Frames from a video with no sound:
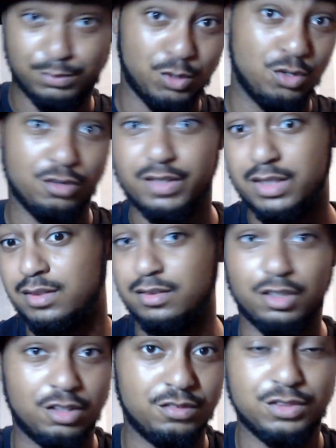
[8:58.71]
COVID, and
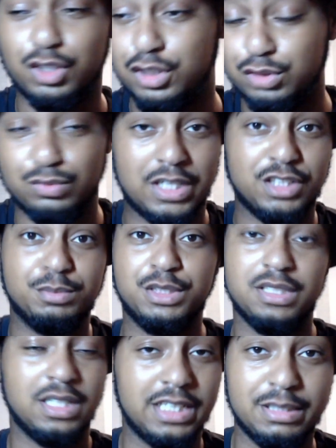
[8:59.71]
all sorts of random
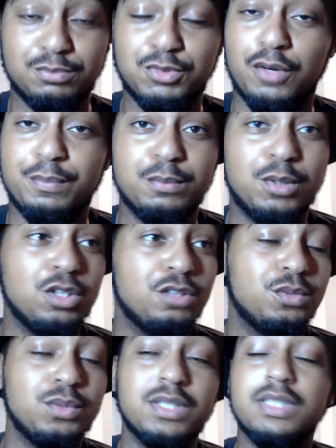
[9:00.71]
shit that keep cropping up all over
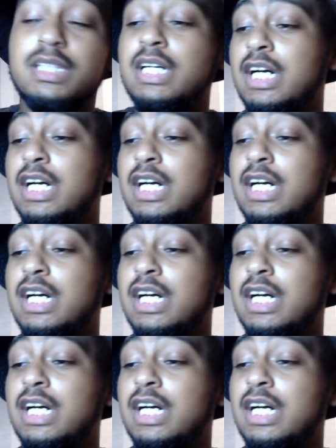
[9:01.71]
the world,